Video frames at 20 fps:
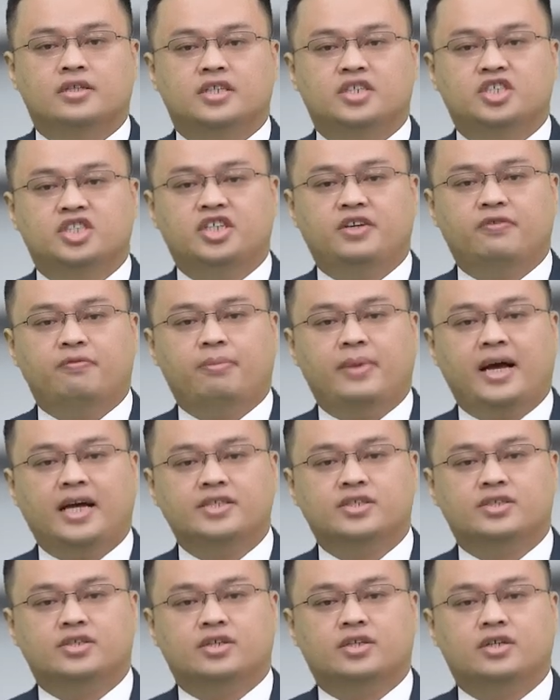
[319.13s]
The shift
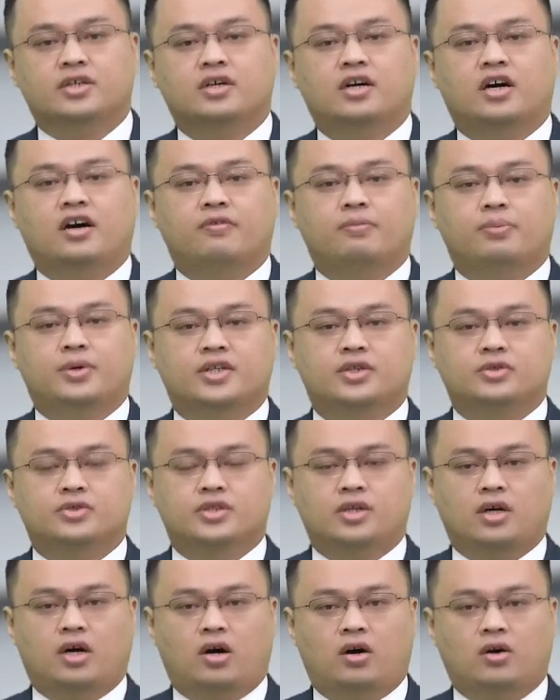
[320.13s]
method of
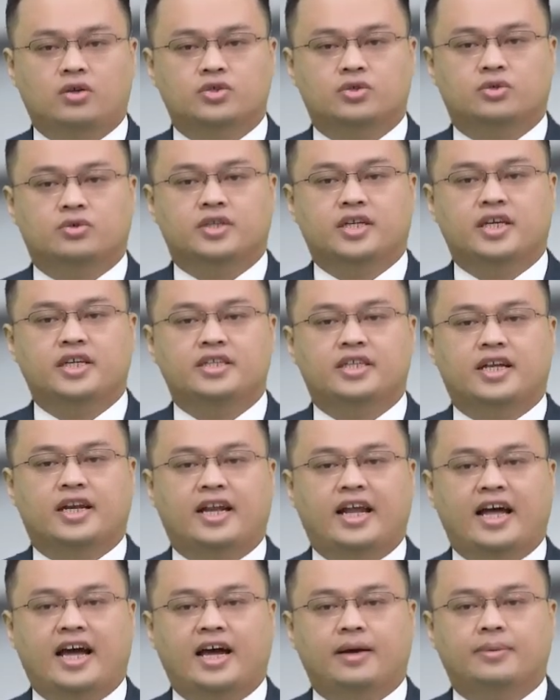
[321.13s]
producing ozone in the
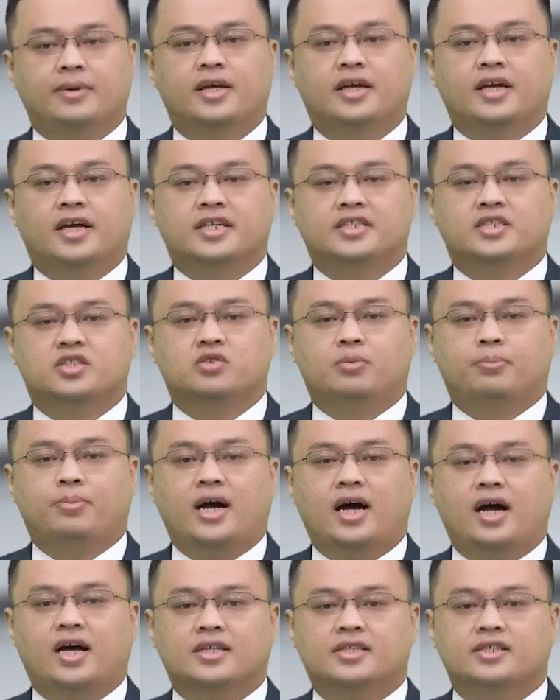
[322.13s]
lab is to
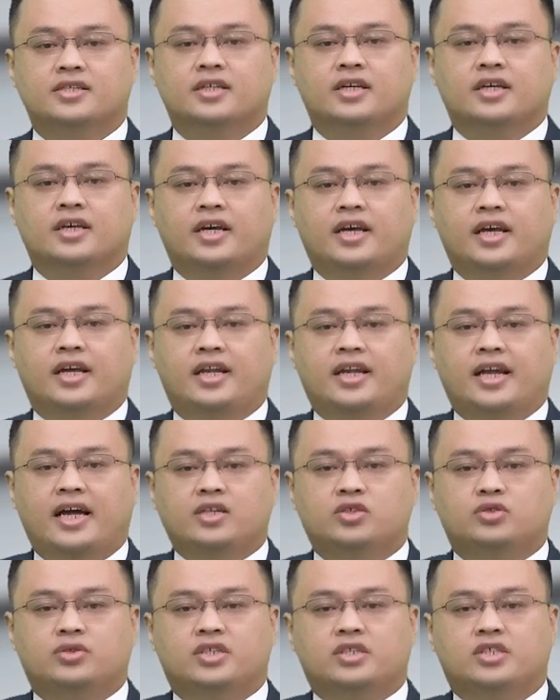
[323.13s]
pass
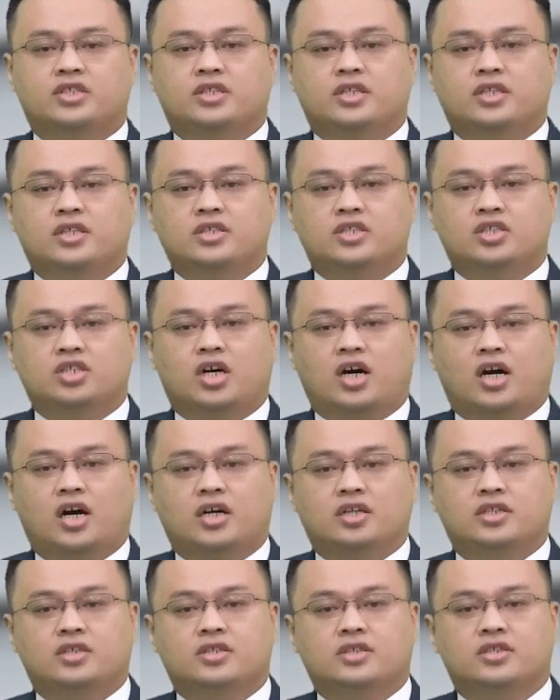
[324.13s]
electric
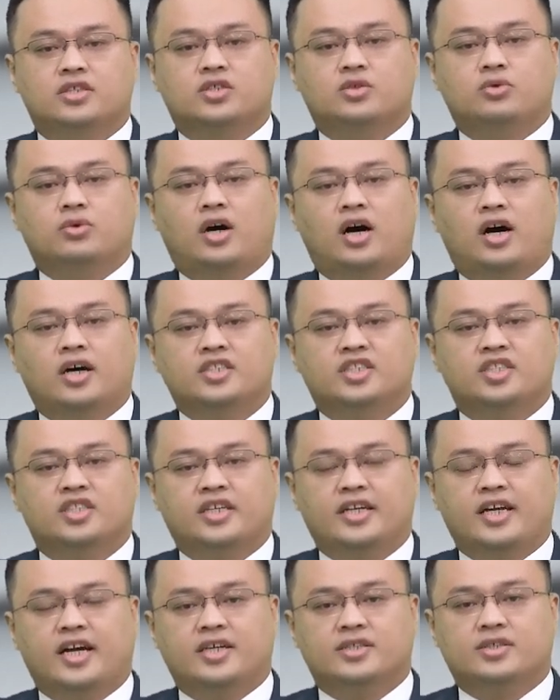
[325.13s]
discharge through
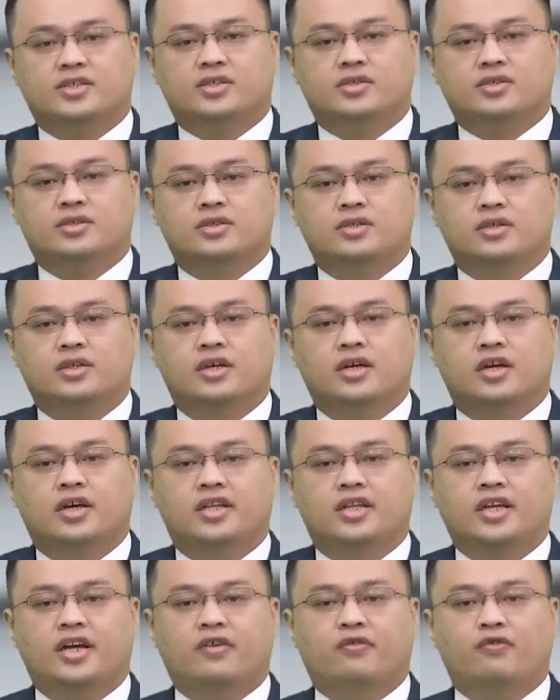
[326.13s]
oxygen gases.
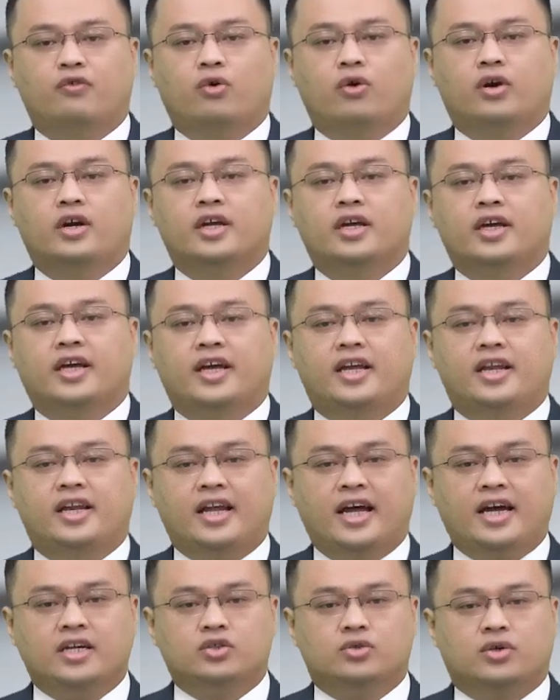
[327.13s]
Therefore,
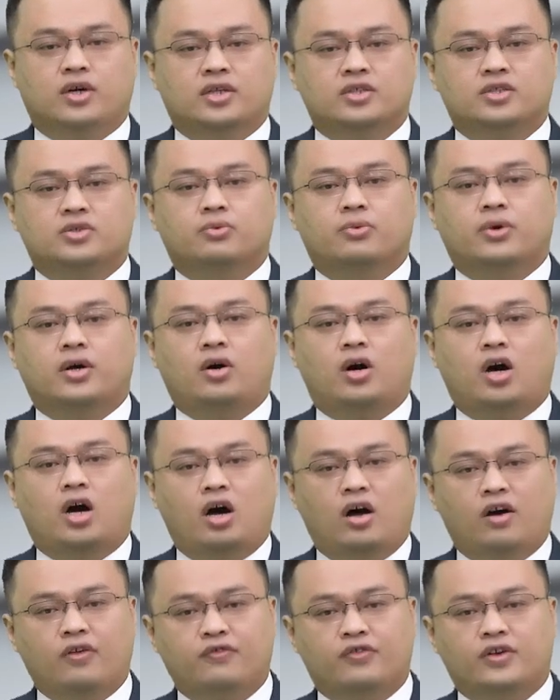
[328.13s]
electrons will
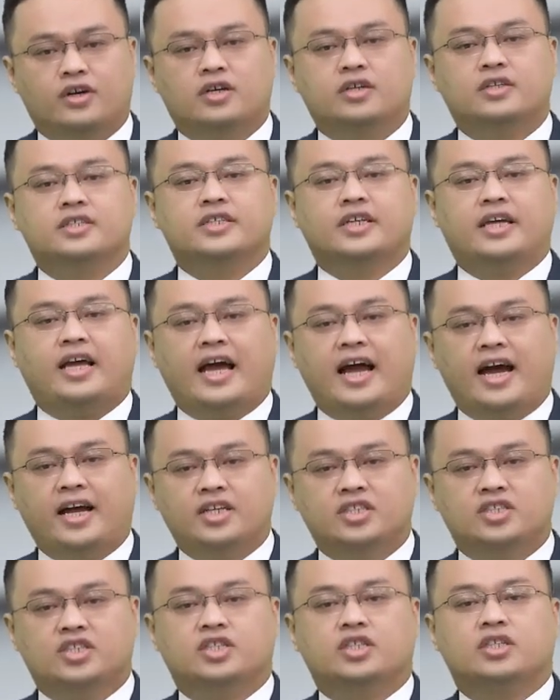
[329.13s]
offer the
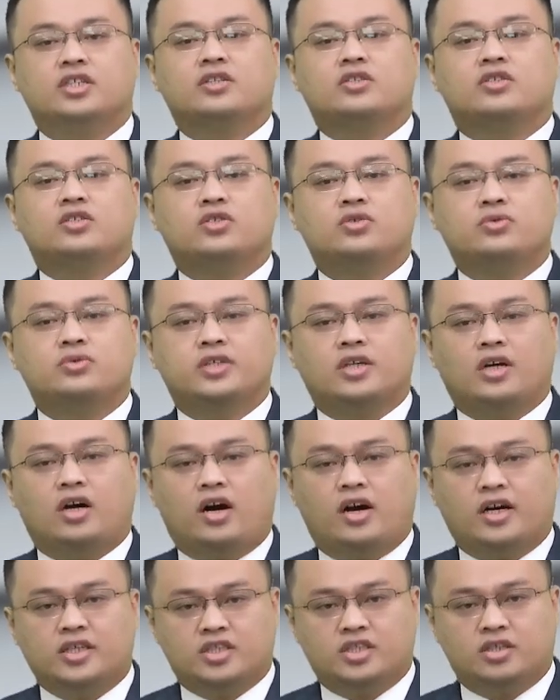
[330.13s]
energy to the
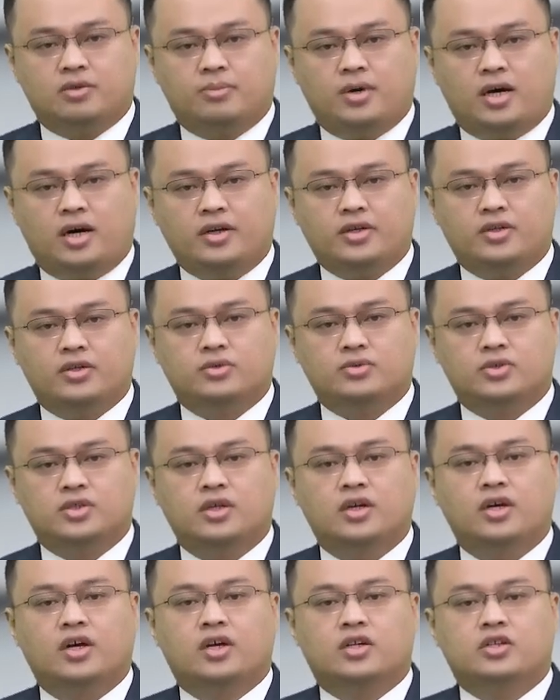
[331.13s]
oxygen
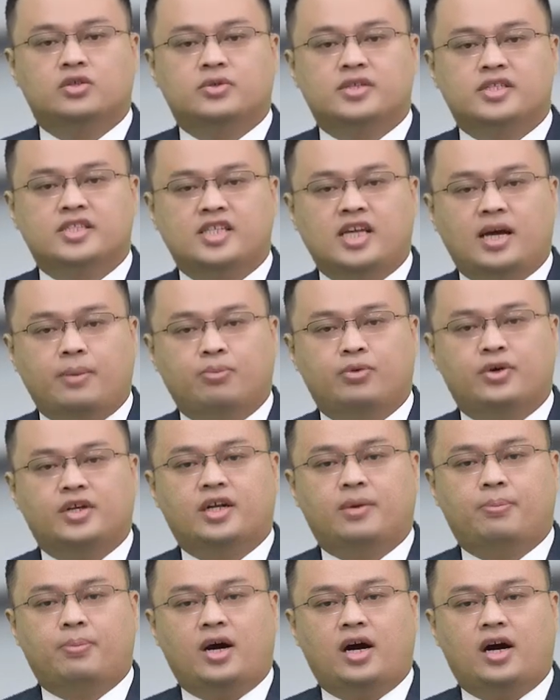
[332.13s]
molecules to
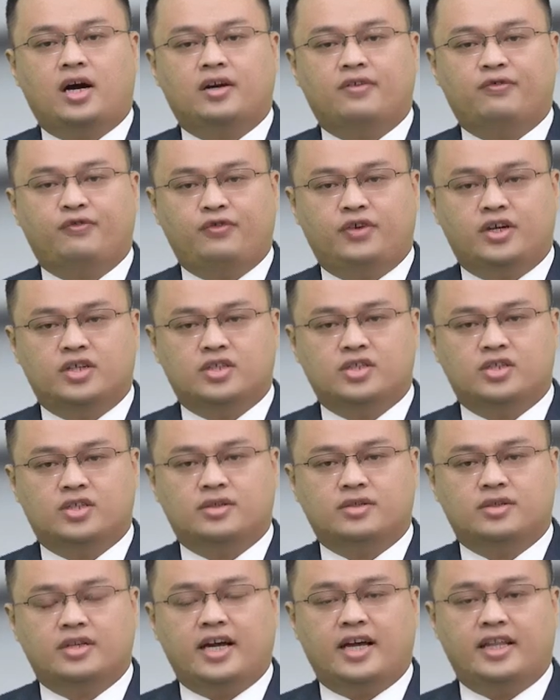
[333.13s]
separate apart
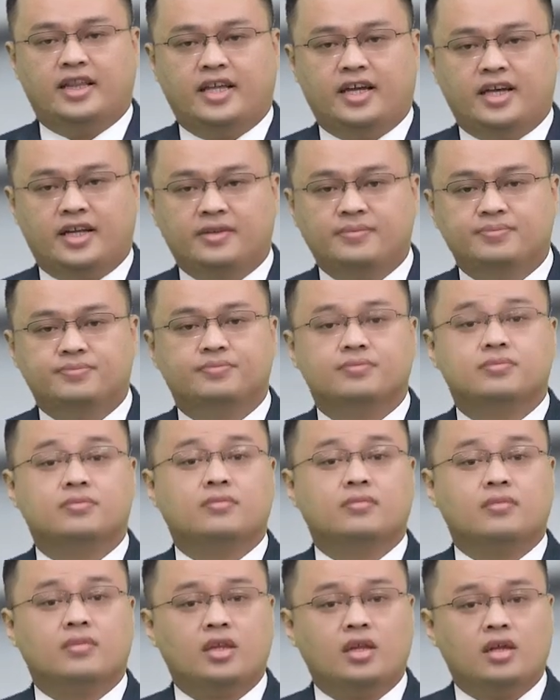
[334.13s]
first and then
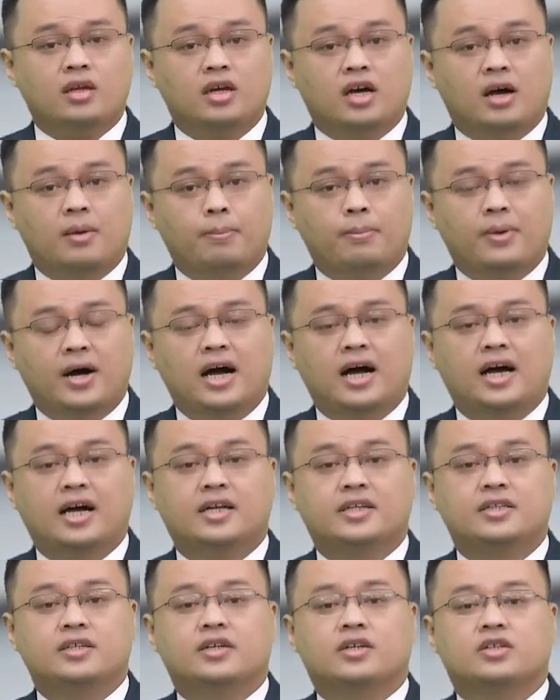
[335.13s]

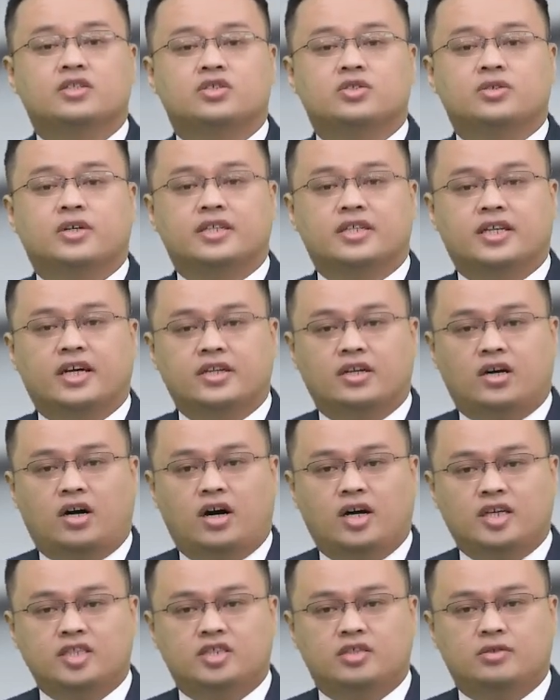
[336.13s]
combine to another
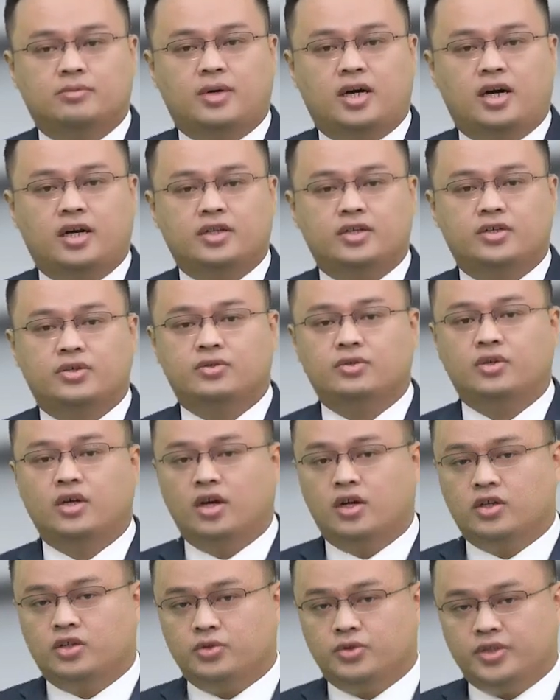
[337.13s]
oxygen molecule
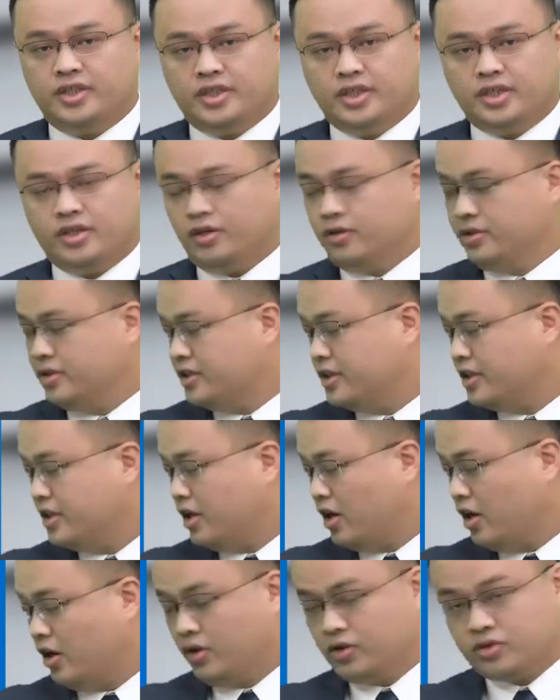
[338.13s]
to yield
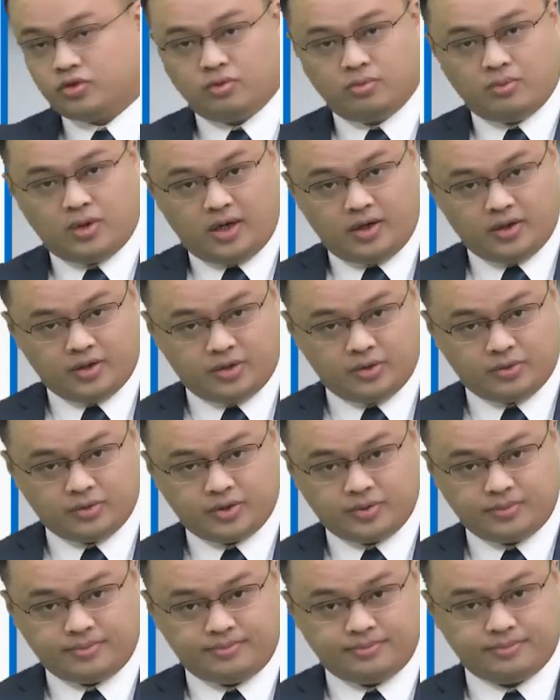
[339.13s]
the ozone
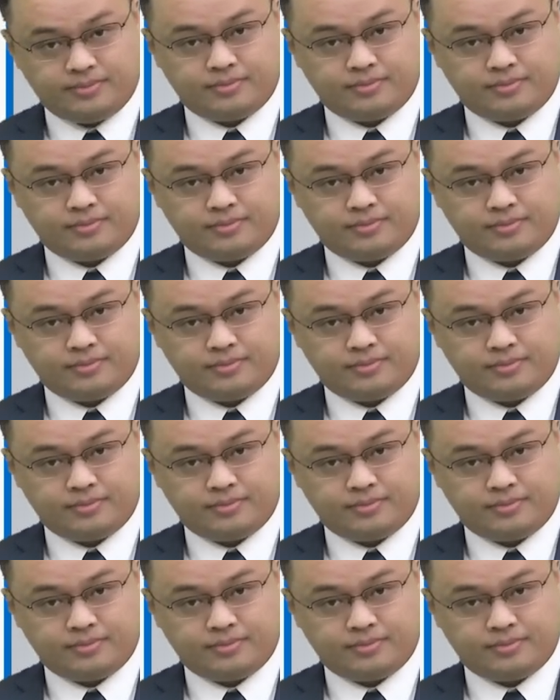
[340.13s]
molecules.